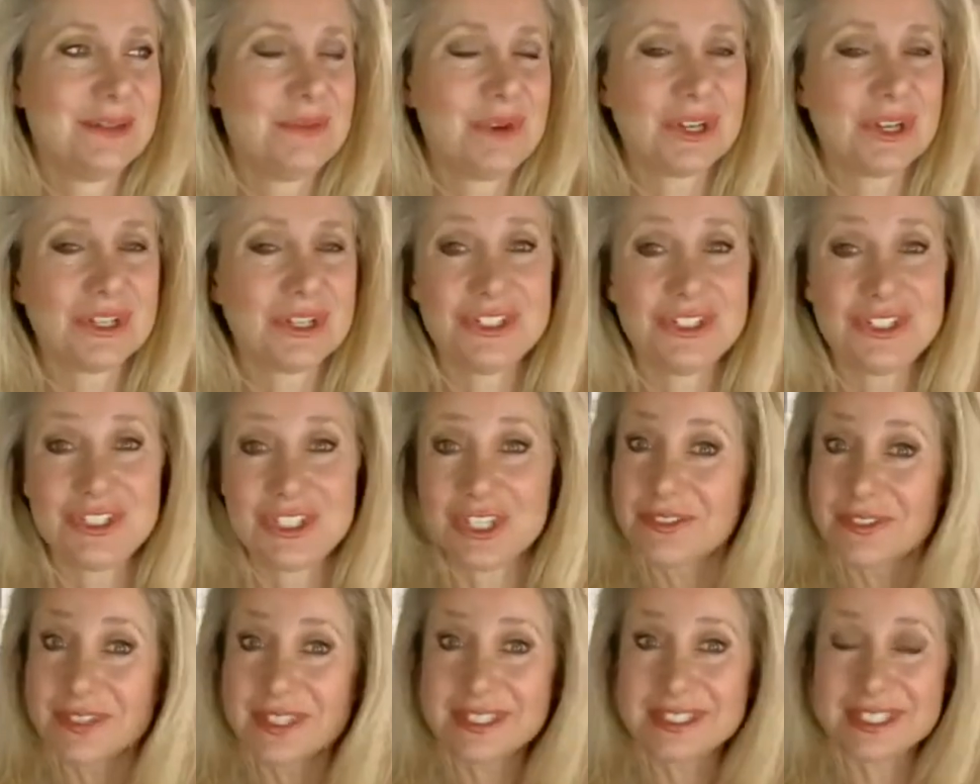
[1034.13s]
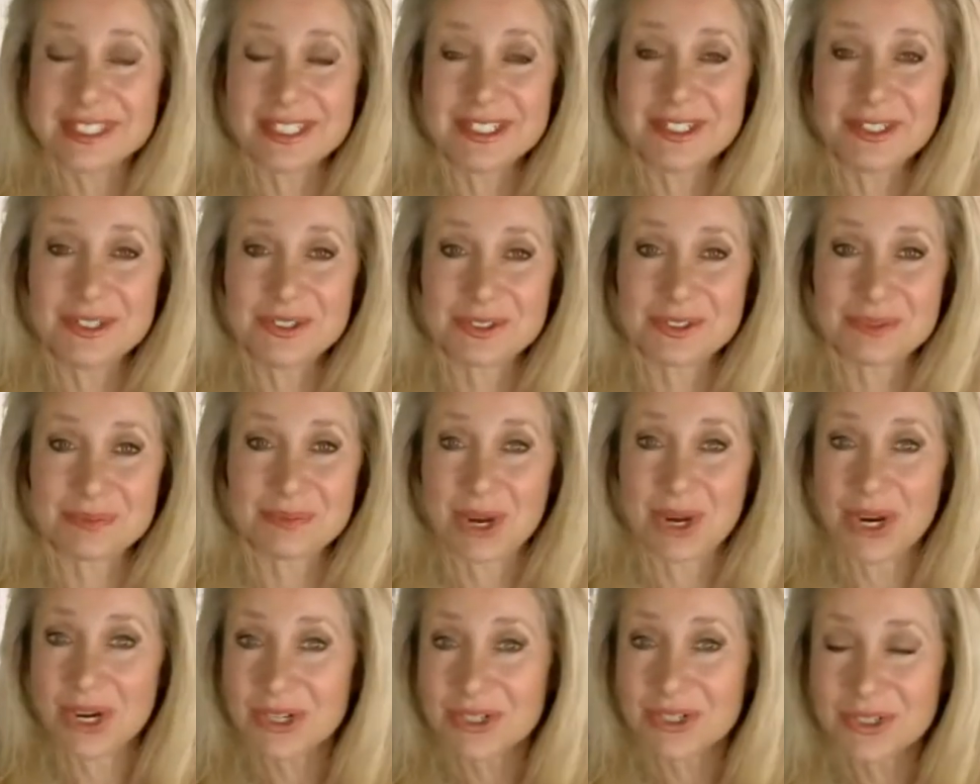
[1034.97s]
Martin Shervington, who's
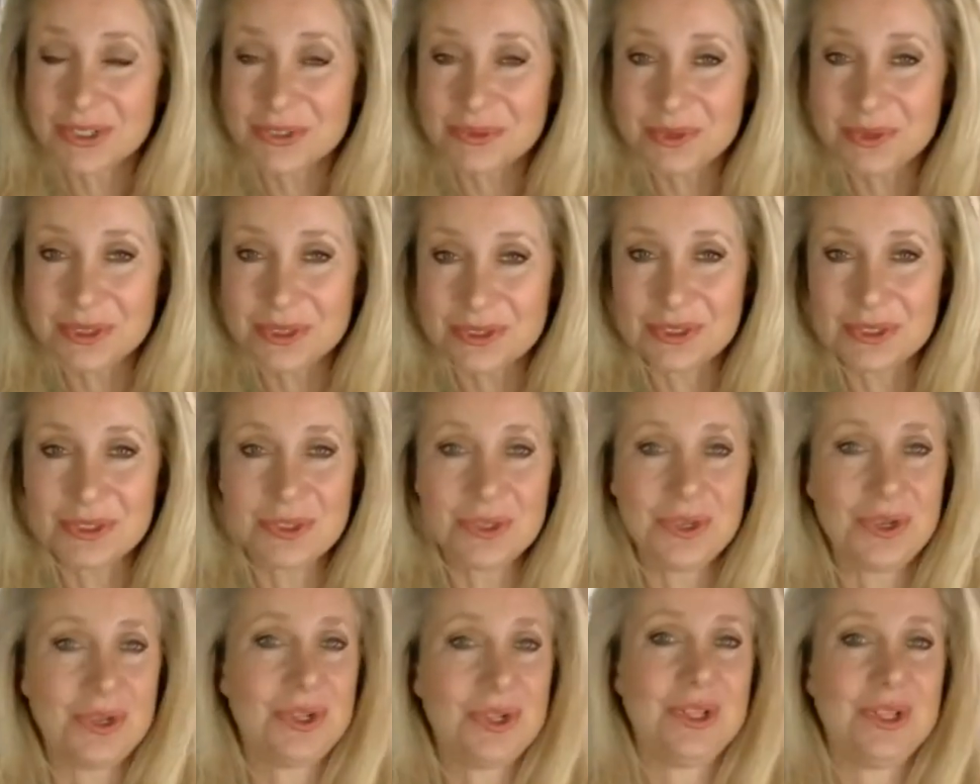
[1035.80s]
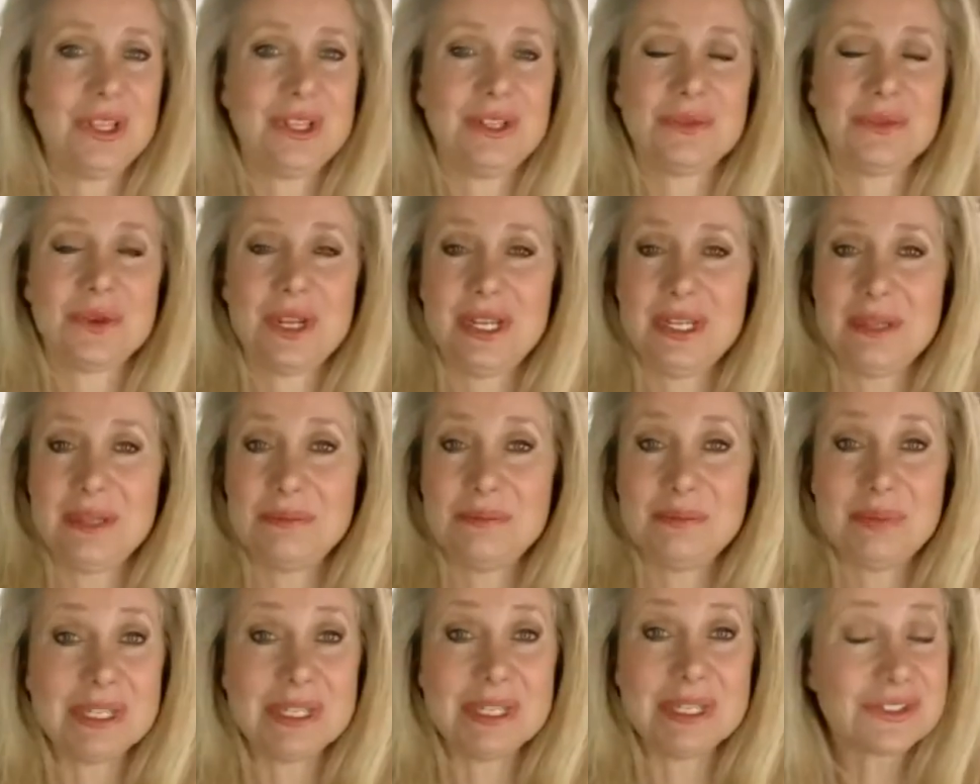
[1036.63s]
partnered with Google, and Ronnie
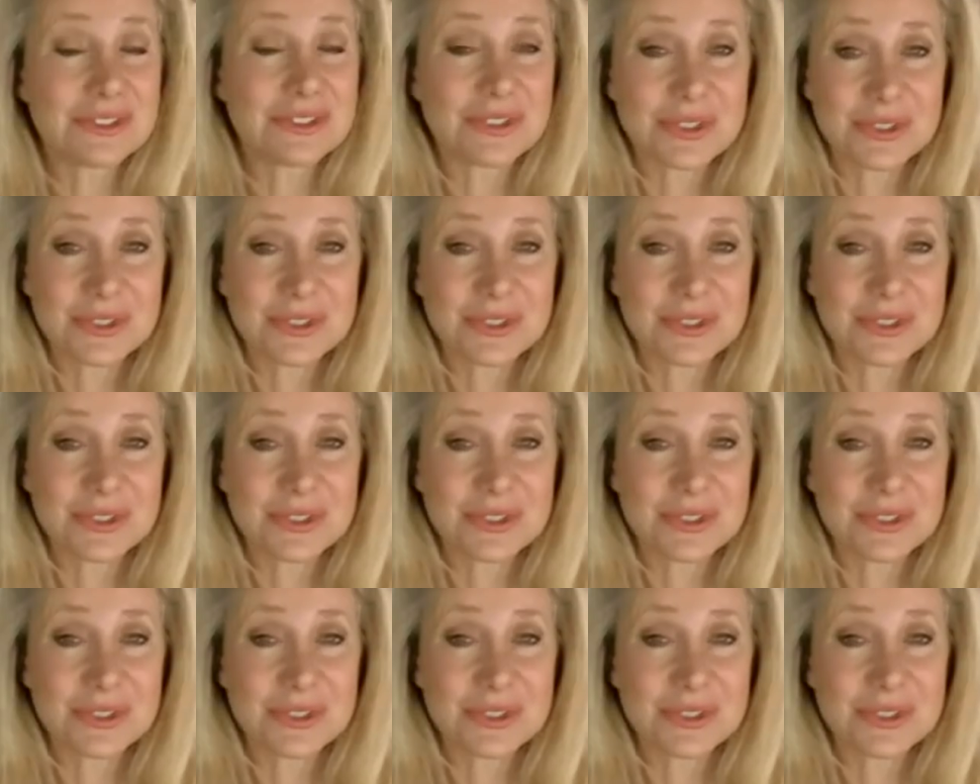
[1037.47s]
Bincer,